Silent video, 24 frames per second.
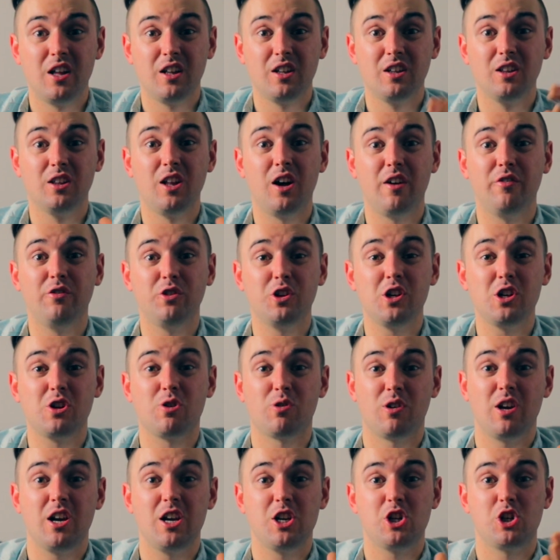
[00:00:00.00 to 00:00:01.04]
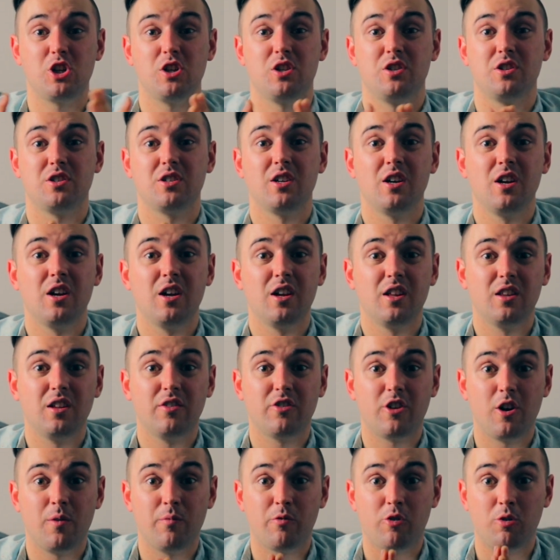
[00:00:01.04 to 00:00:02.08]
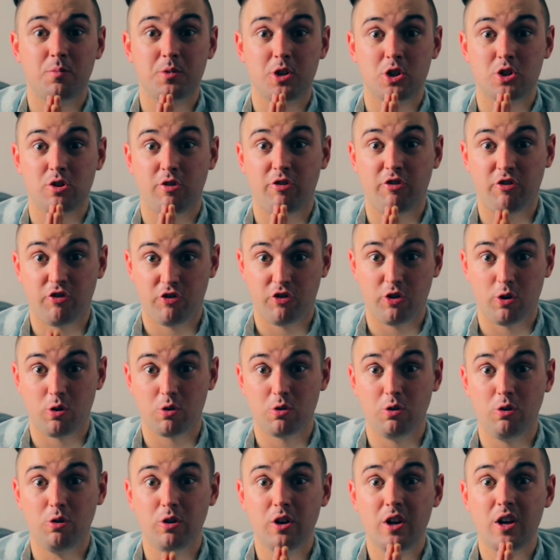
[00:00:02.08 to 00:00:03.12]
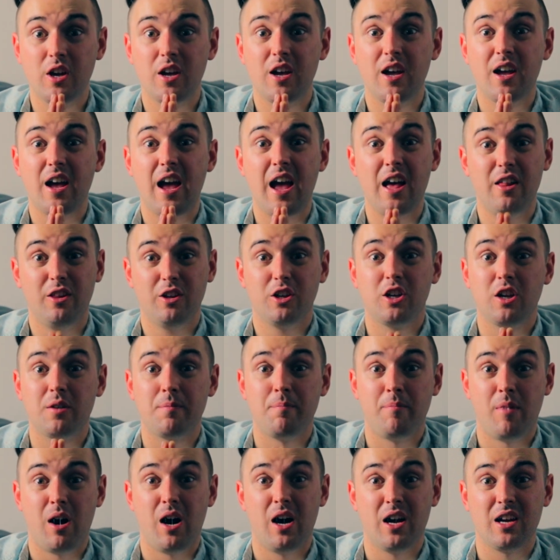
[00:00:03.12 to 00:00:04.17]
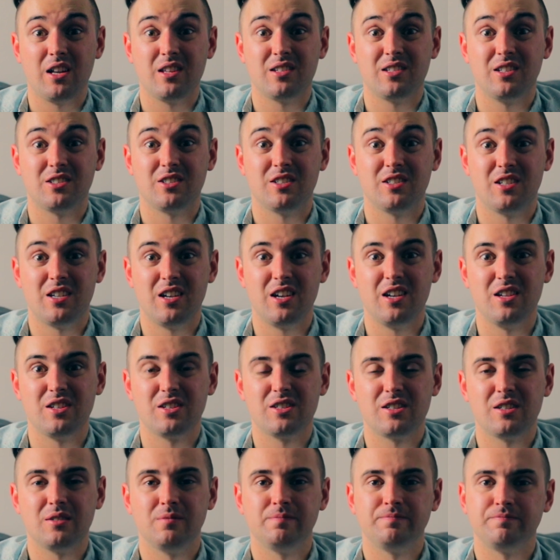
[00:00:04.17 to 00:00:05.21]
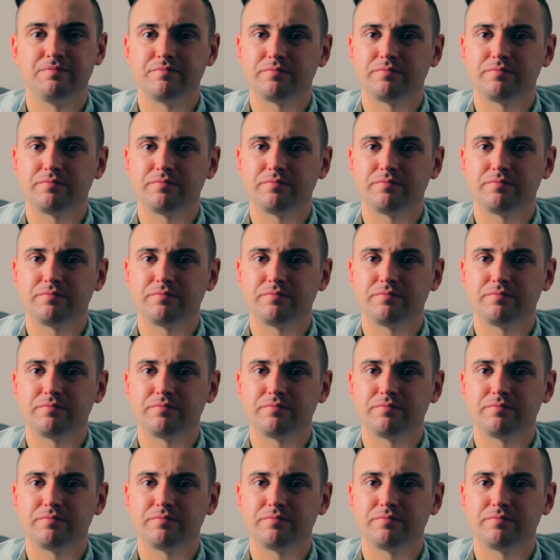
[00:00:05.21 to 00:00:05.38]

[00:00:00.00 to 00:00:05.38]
lovely creations that have come from such a fertile, elegant mind such as his.